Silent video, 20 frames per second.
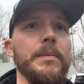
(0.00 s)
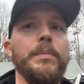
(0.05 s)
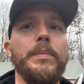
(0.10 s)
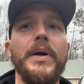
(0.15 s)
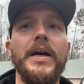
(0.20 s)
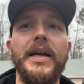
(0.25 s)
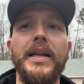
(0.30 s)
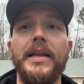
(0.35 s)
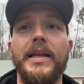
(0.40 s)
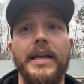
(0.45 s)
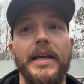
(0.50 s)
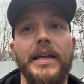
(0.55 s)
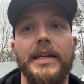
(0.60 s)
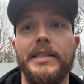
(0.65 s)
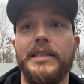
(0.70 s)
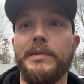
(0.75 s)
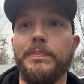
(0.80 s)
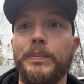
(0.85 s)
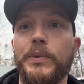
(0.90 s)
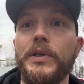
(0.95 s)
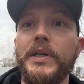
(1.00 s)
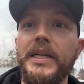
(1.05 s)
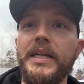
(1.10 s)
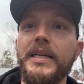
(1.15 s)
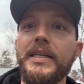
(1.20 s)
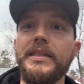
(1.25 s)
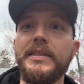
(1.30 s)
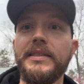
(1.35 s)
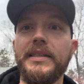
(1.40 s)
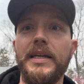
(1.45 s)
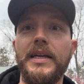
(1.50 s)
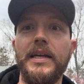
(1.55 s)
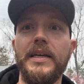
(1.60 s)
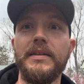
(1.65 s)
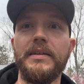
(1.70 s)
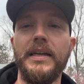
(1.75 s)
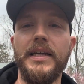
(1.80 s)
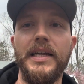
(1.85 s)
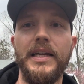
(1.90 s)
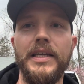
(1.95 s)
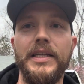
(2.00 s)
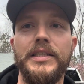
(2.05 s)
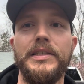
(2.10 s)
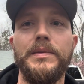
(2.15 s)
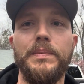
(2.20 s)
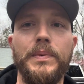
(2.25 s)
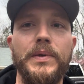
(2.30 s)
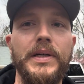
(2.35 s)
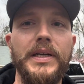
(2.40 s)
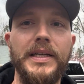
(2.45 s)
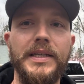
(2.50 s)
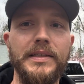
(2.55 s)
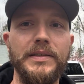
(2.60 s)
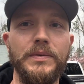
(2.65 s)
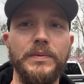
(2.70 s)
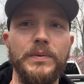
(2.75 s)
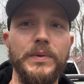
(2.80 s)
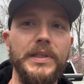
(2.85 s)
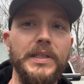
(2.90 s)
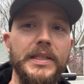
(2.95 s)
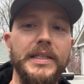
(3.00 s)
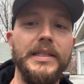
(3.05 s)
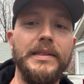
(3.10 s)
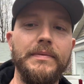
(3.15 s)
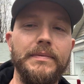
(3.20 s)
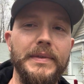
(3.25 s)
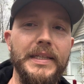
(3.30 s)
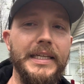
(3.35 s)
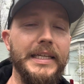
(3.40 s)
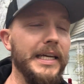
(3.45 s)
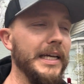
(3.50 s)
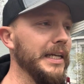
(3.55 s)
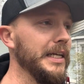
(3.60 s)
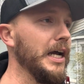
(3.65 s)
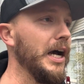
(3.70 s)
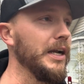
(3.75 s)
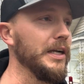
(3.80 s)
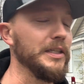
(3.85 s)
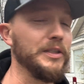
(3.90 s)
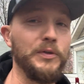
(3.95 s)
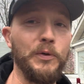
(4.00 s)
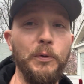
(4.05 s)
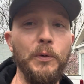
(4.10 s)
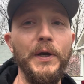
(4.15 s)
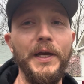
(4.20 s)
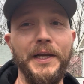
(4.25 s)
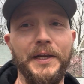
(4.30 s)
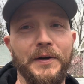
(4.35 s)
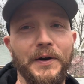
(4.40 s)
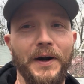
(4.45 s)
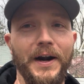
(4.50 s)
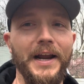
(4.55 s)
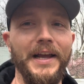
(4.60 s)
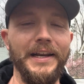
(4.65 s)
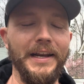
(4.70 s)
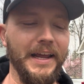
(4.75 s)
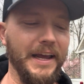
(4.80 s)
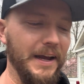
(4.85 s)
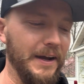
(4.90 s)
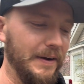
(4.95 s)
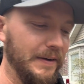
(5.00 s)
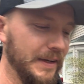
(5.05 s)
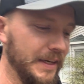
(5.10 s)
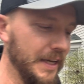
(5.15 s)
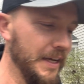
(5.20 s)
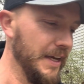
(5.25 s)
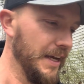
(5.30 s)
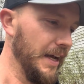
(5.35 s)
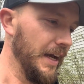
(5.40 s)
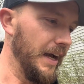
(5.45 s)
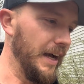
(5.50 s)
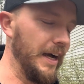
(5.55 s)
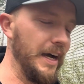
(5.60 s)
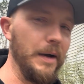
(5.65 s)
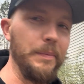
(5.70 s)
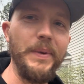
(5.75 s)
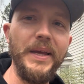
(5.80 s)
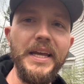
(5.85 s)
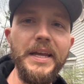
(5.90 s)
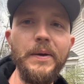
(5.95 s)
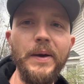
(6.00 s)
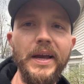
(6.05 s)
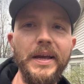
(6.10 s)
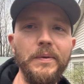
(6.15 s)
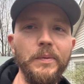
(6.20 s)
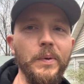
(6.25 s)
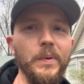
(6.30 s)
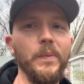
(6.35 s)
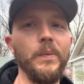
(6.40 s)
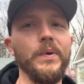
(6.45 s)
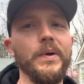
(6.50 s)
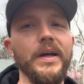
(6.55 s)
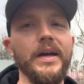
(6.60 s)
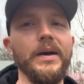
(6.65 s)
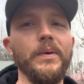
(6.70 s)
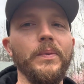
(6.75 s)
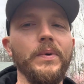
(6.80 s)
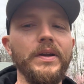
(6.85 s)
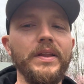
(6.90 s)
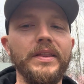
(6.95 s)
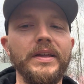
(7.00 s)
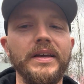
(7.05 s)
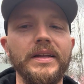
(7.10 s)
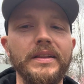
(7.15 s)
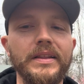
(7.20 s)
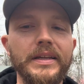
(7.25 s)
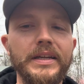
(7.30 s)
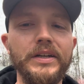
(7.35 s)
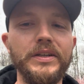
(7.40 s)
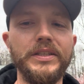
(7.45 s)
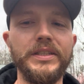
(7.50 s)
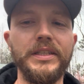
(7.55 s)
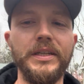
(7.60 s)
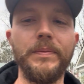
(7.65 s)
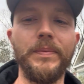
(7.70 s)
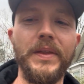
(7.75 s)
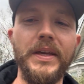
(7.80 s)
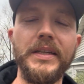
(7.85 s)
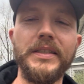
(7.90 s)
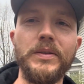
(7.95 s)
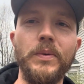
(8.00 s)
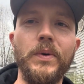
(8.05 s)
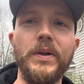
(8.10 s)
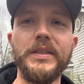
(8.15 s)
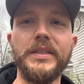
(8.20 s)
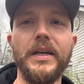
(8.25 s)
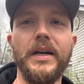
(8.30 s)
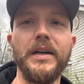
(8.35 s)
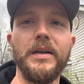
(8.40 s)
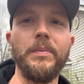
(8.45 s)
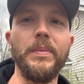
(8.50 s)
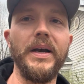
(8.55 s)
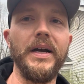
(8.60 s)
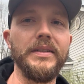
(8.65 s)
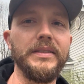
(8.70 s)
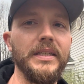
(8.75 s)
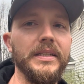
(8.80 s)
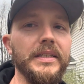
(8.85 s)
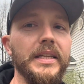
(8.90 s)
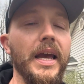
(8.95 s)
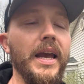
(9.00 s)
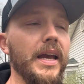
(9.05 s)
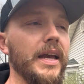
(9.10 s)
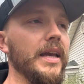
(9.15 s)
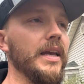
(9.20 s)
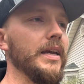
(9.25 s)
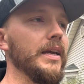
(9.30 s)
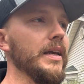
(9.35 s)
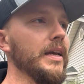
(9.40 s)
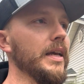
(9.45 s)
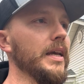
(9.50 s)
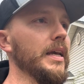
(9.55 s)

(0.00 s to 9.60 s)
but spring is really getting on us quick right now. But anyway, one of the leadership things I want to talk about today